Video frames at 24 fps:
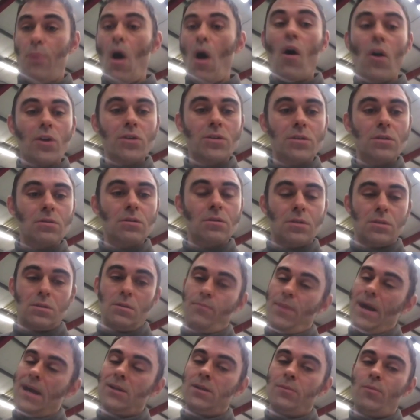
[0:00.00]
box because the
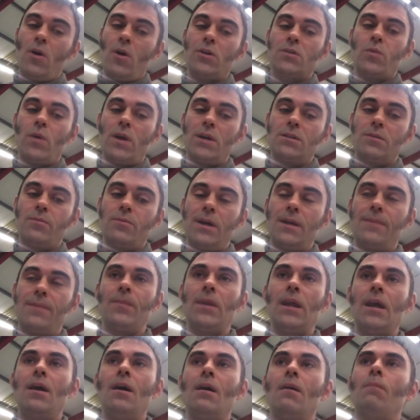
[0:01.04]
battery box weighs a
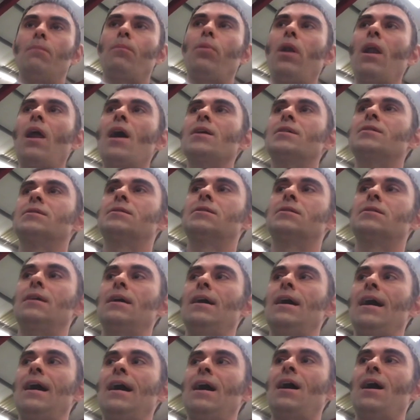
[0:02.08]
bit, yeah. plus
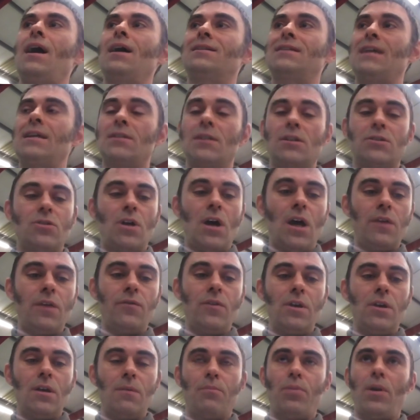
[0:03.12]
uh, a Tesla drive
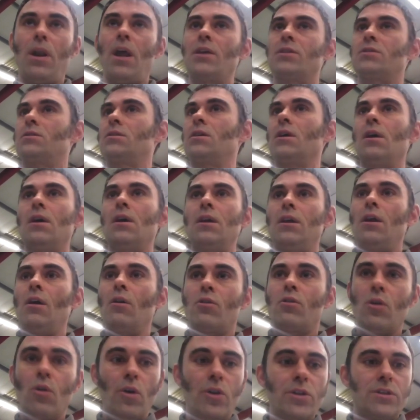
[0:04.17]
unit, plus you know
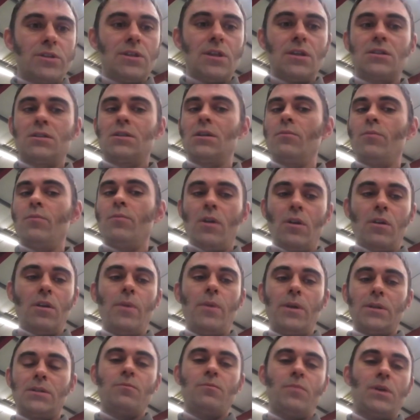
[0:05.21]
coolant system and the
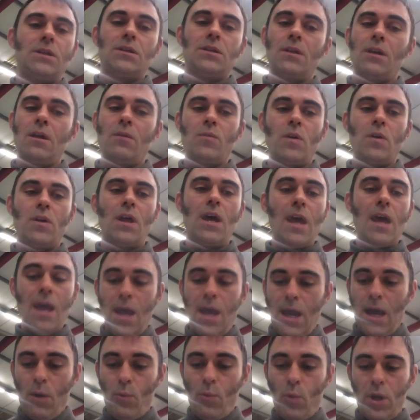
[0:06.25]
bits and pieces that come with it,
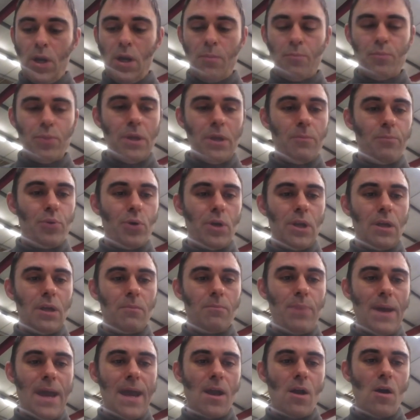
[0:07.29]
and we're going to be putting
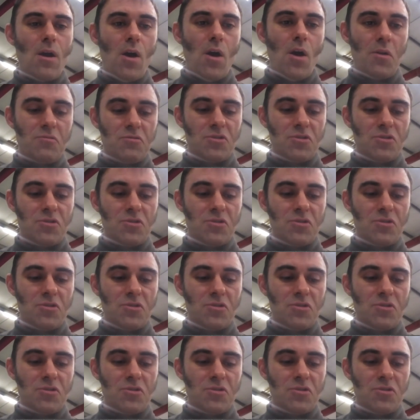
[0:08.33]
back on